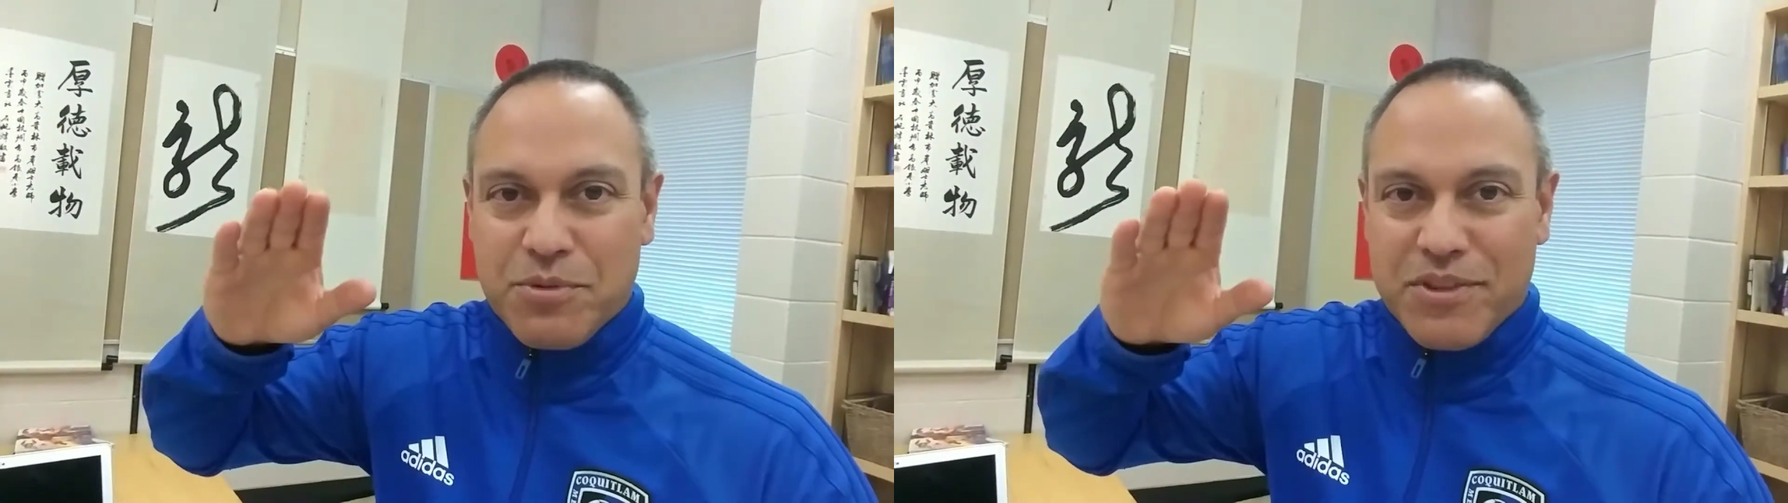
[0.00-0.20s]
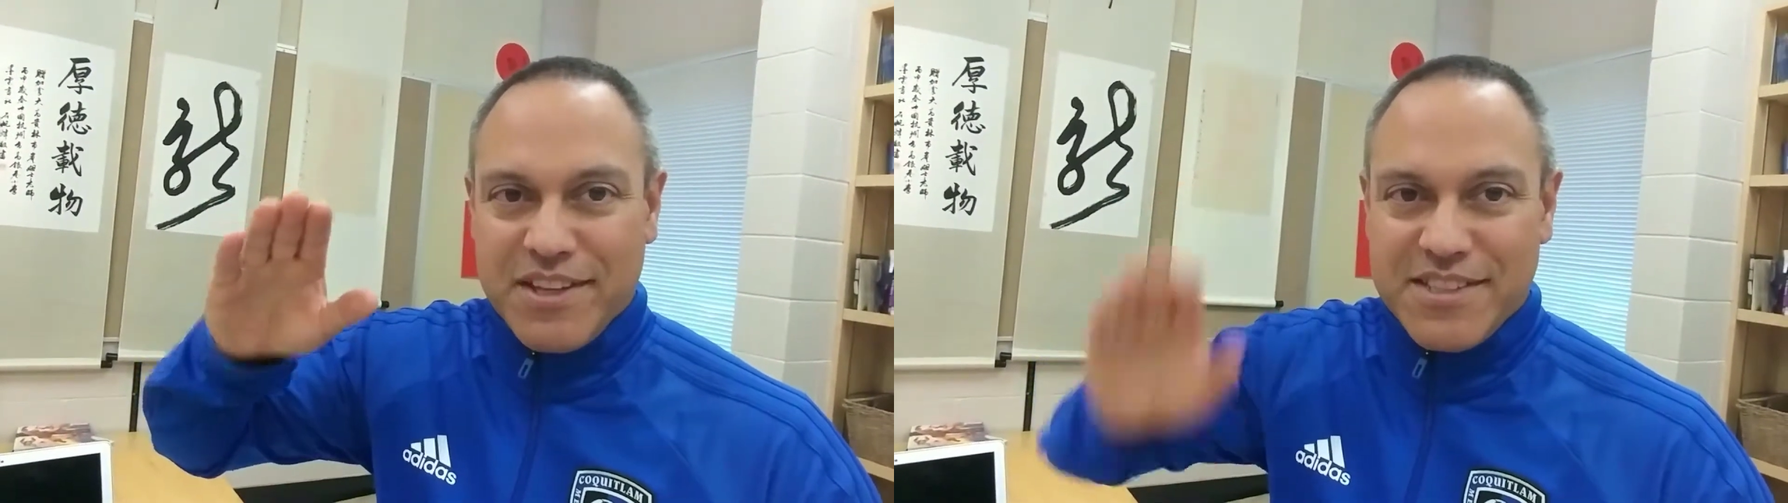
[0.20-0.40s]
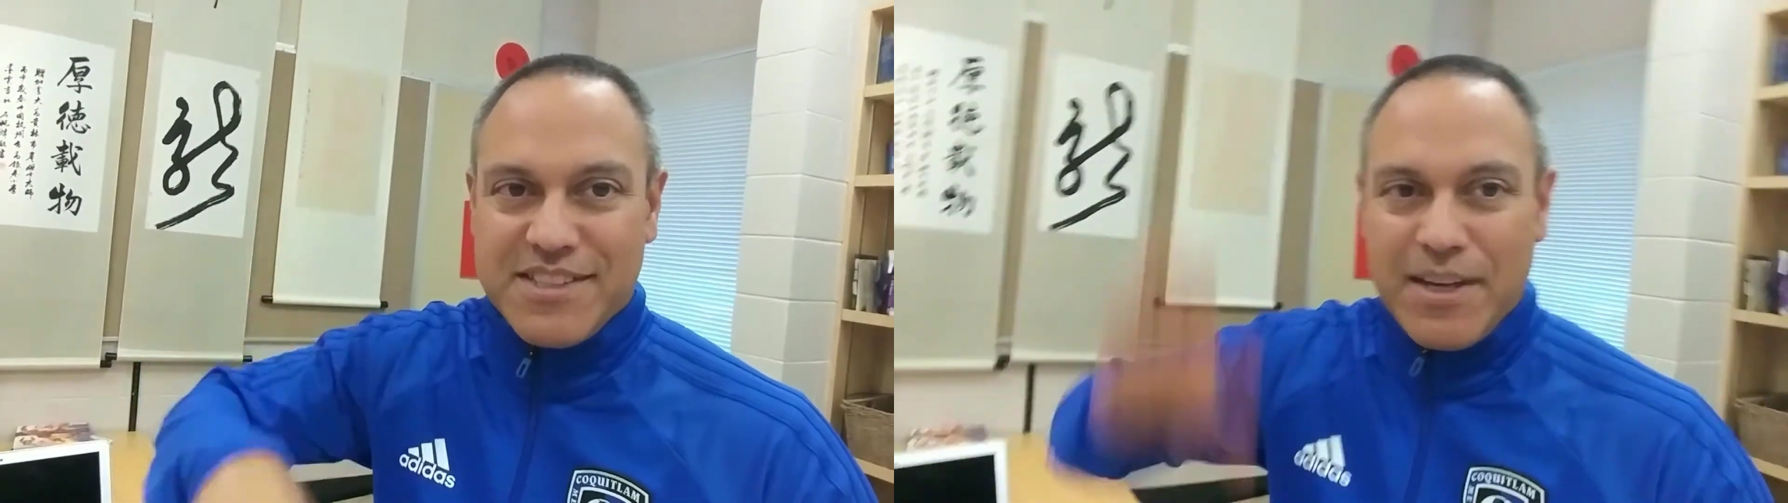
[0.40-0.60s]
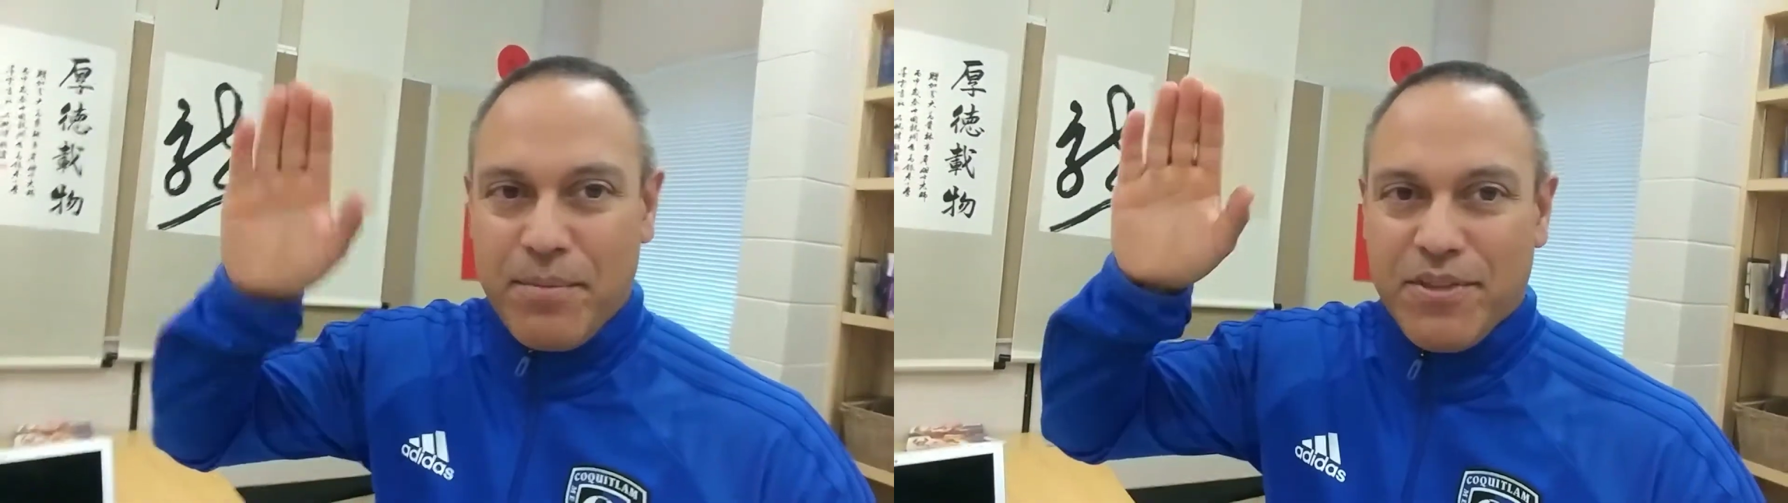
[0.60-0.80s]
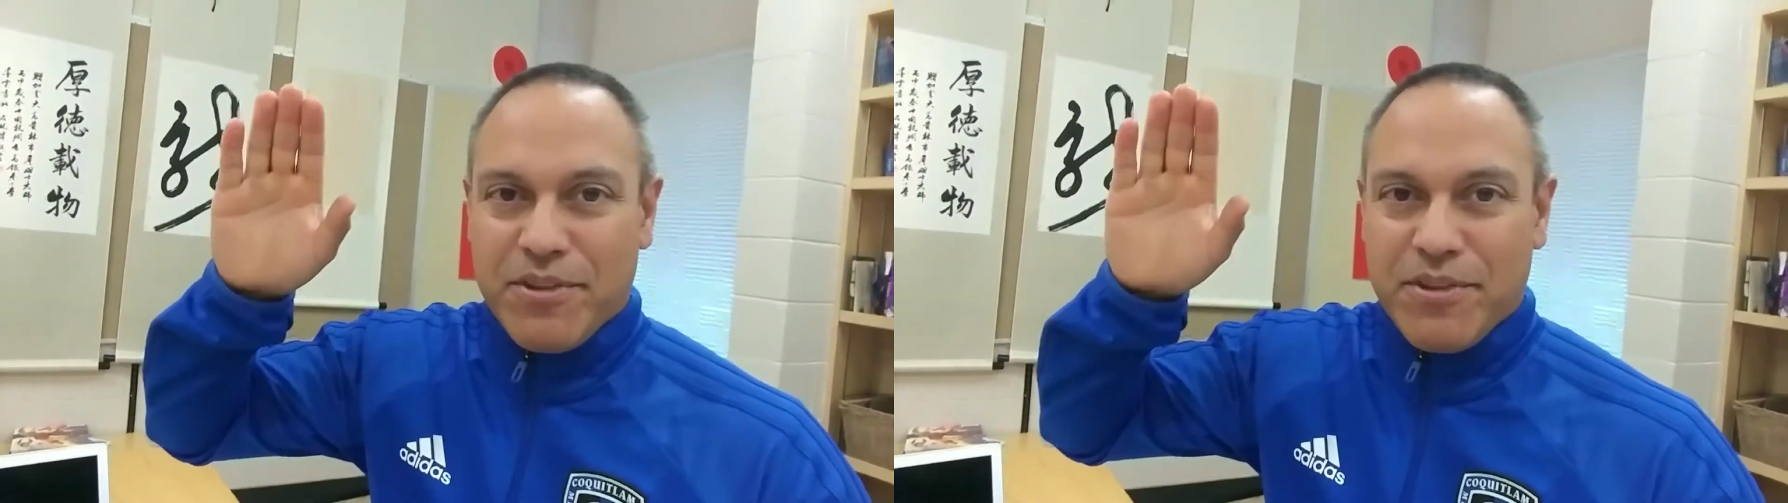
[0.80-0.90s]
where they step on